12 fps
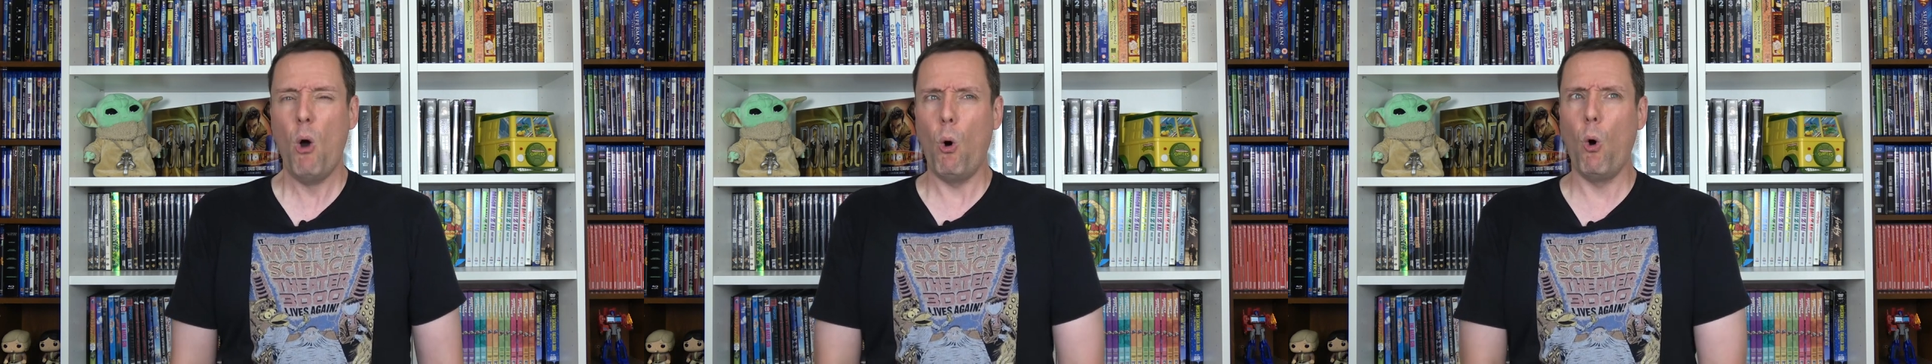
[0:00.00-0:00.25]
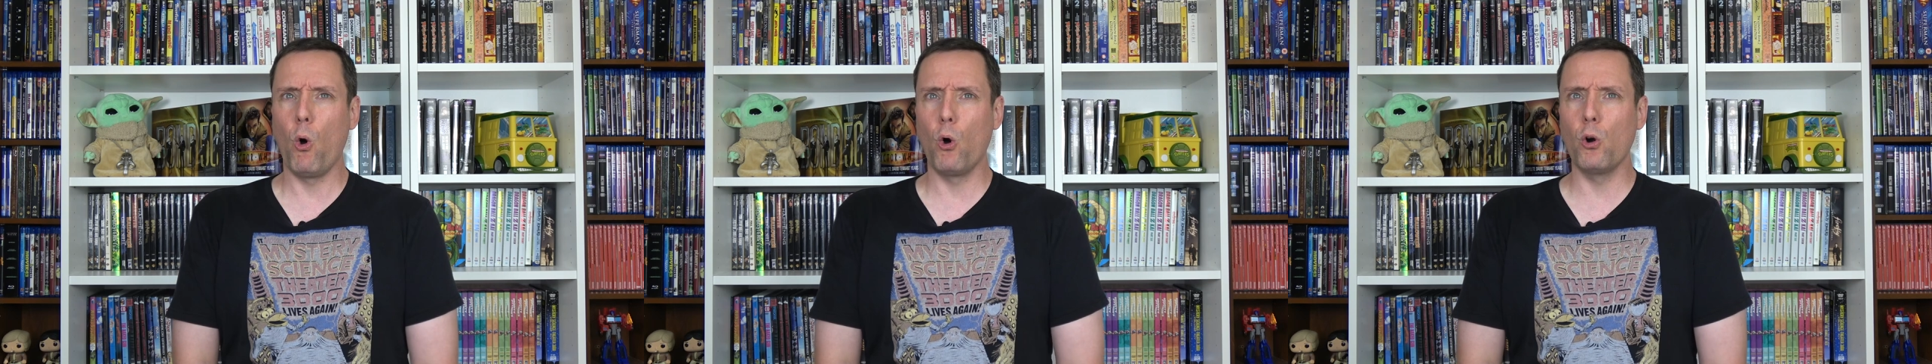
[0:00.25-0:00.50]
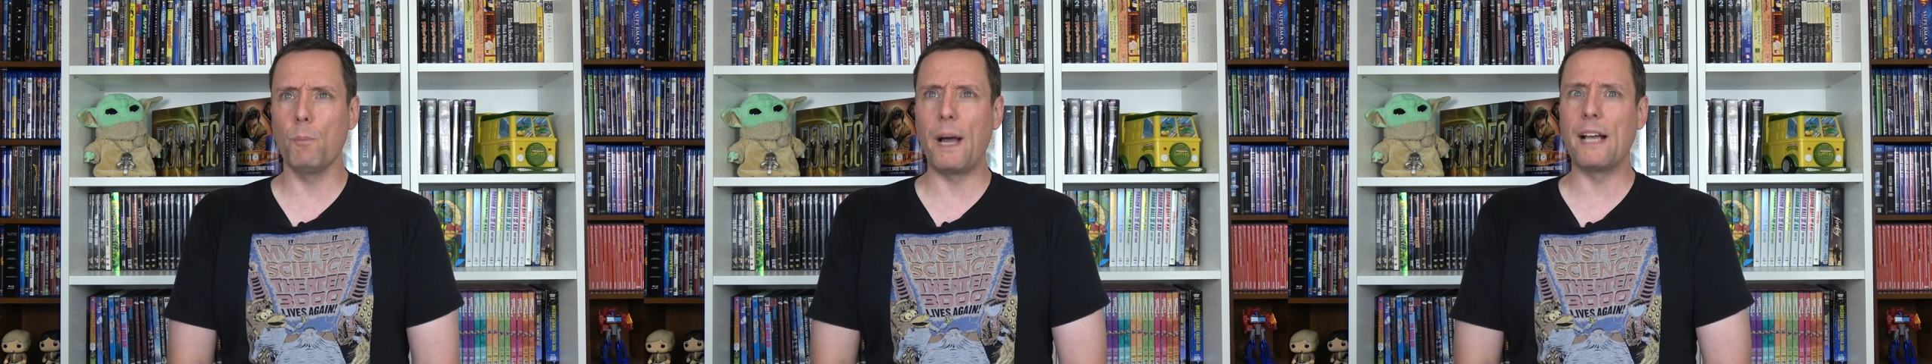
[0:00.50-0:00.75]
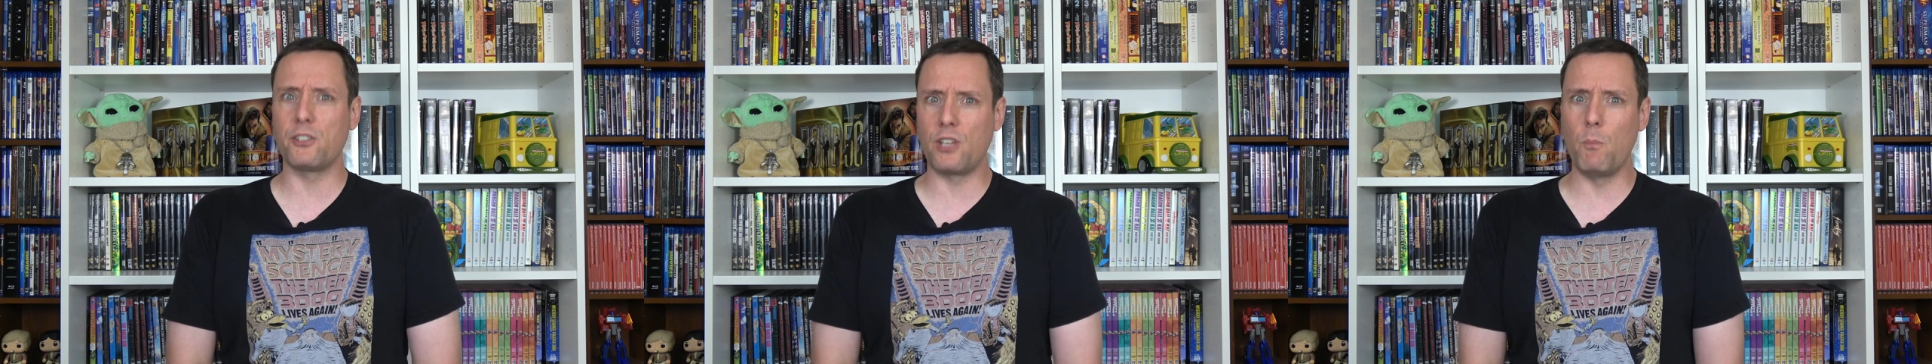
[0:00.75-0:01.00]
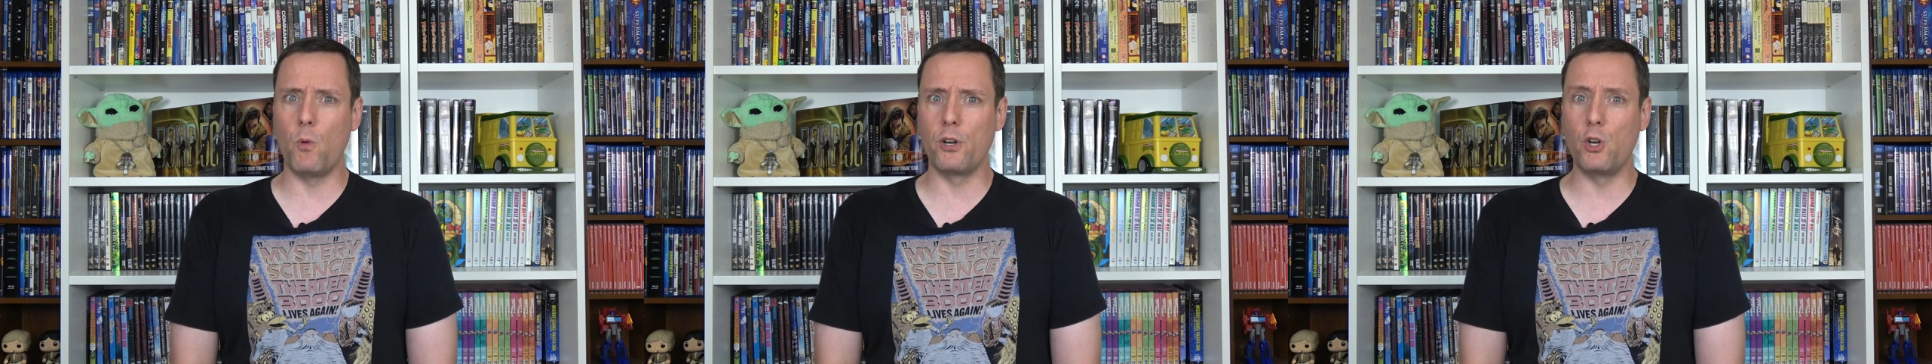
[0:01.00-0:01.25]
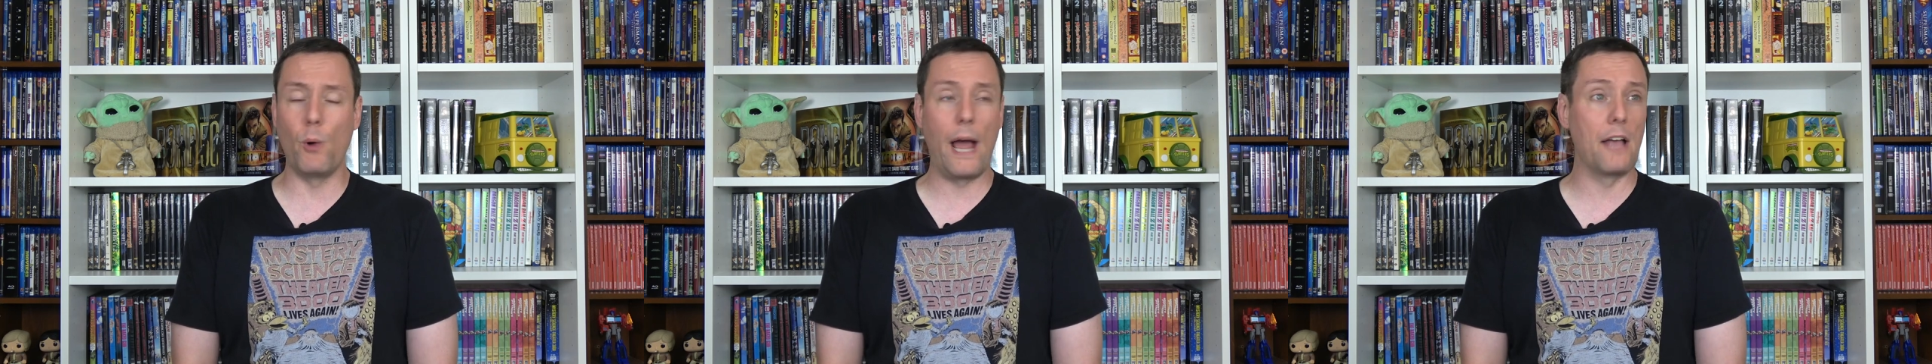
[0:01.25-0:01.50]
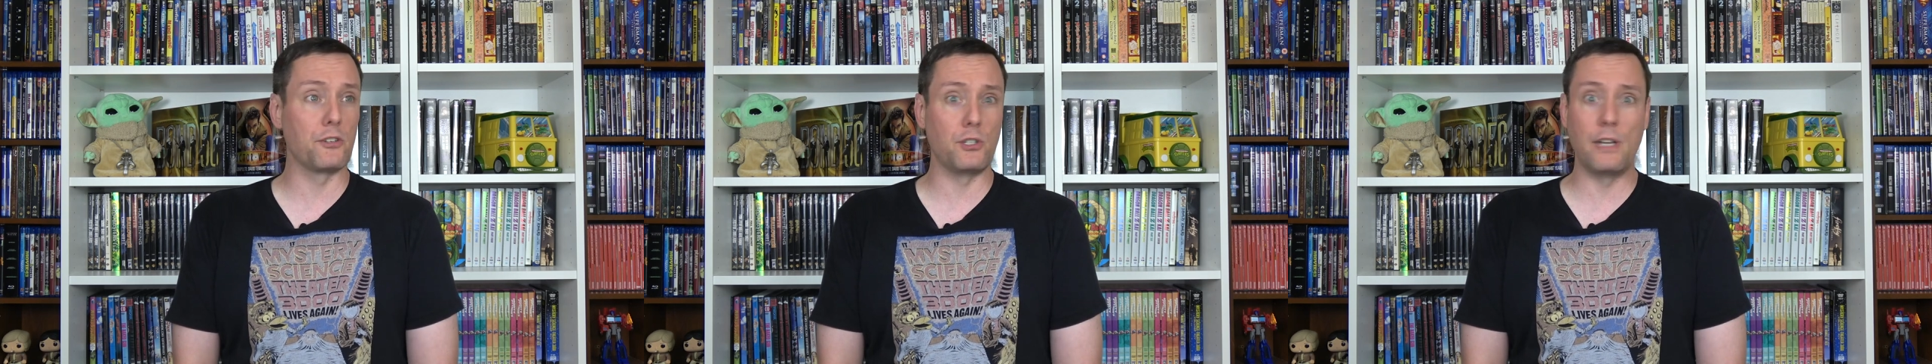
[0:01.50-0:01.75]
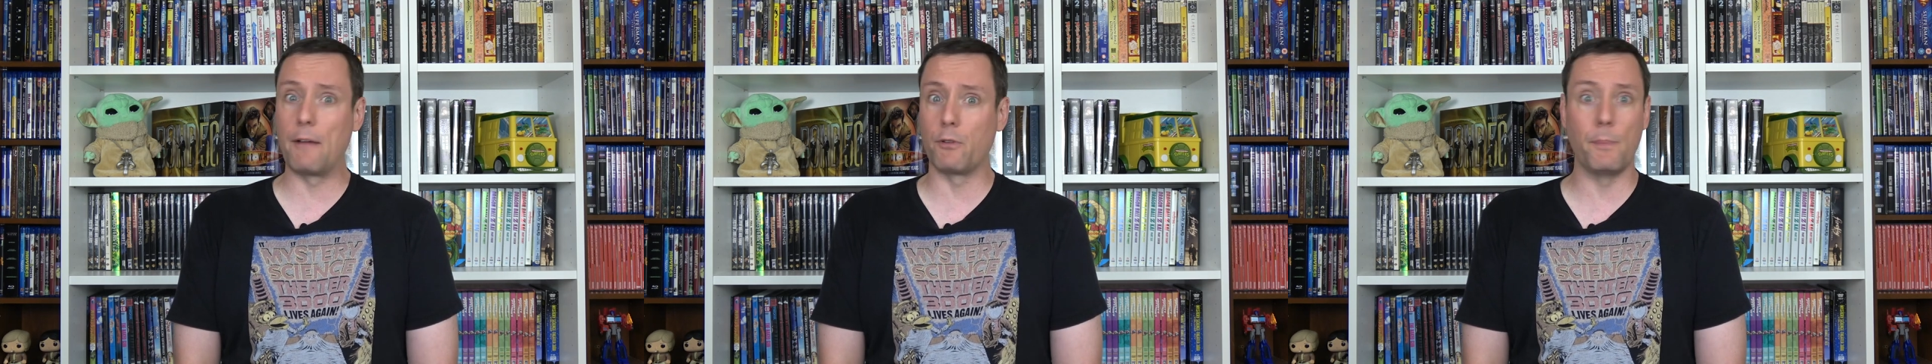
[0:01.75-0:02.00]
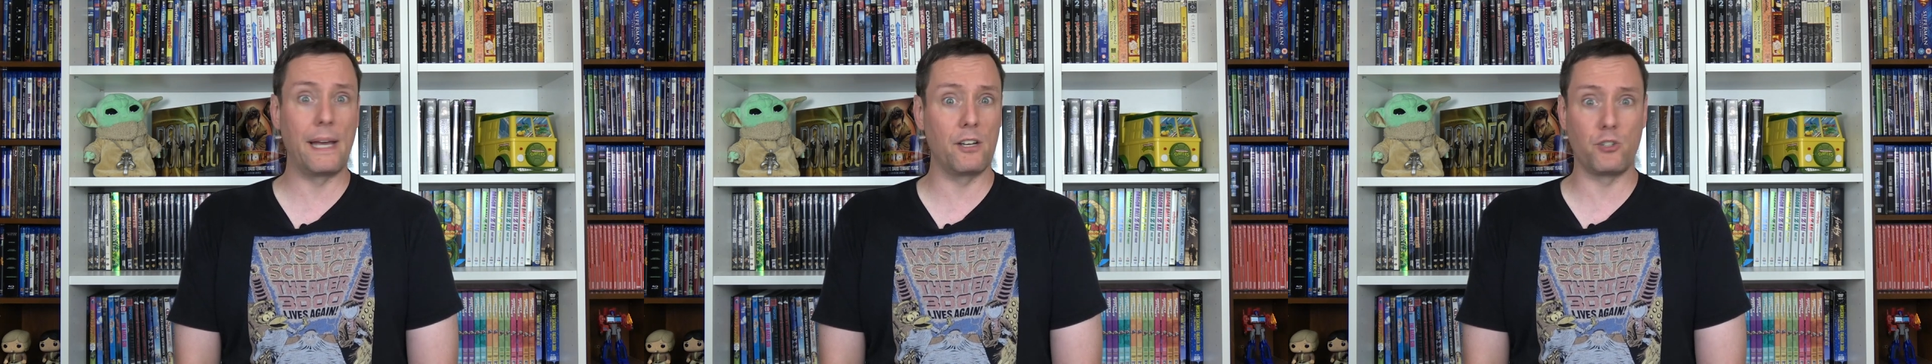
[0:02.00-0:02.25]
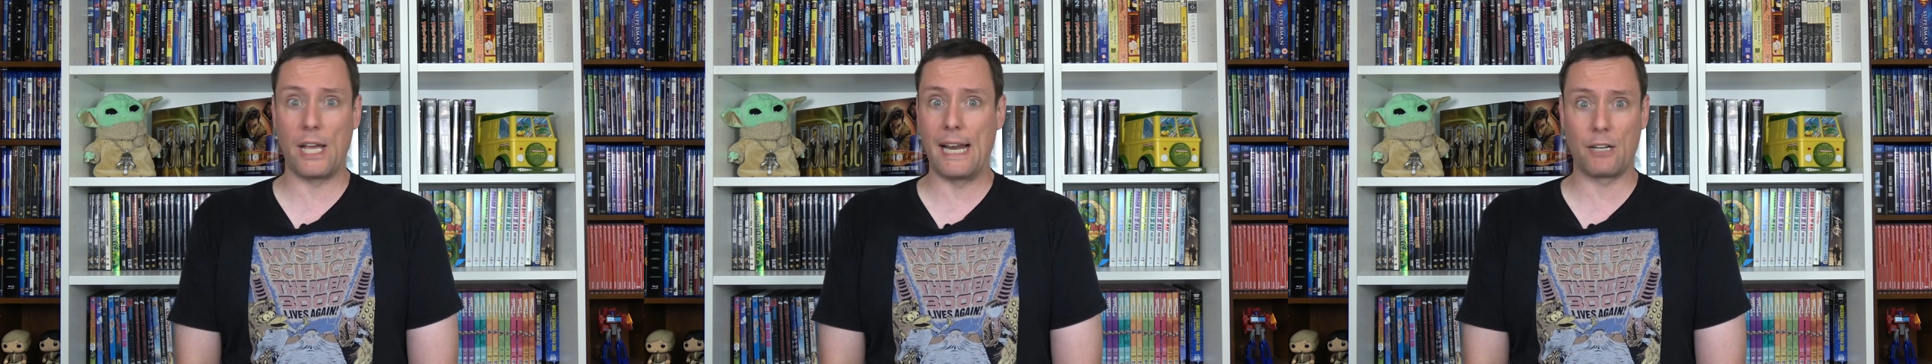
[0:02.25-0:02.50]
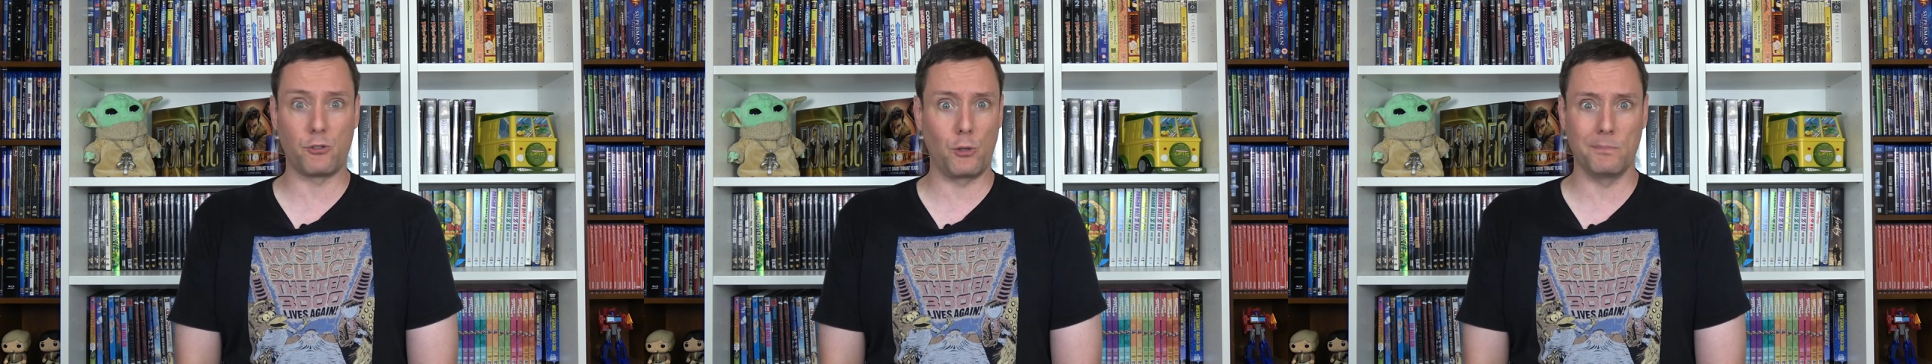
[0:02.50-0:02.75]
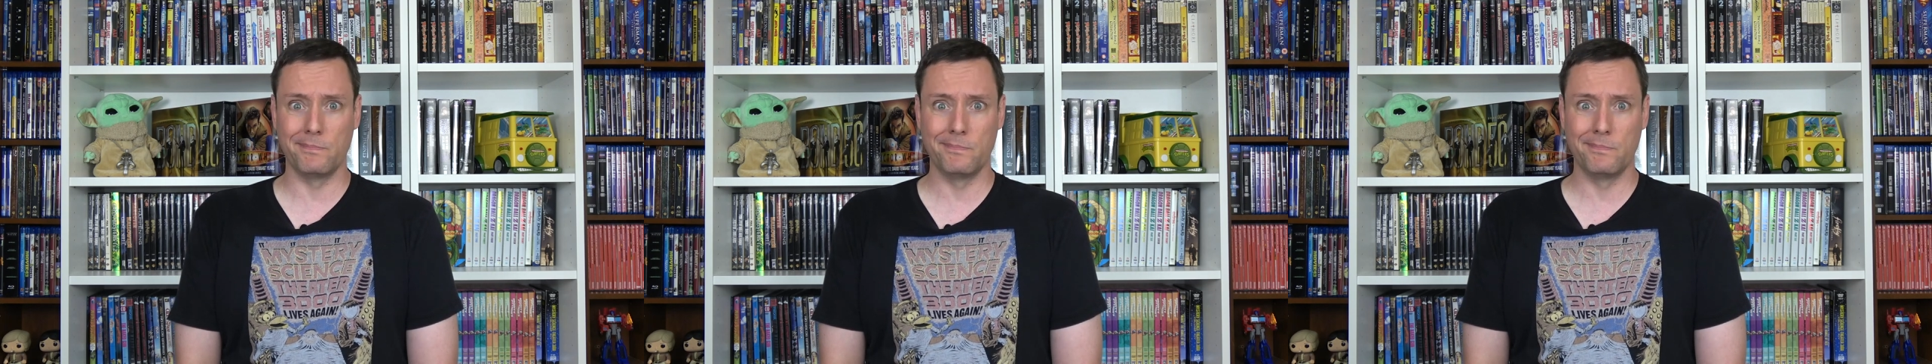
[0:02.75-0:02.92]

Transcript: or by someone who has never met a Gen Xer.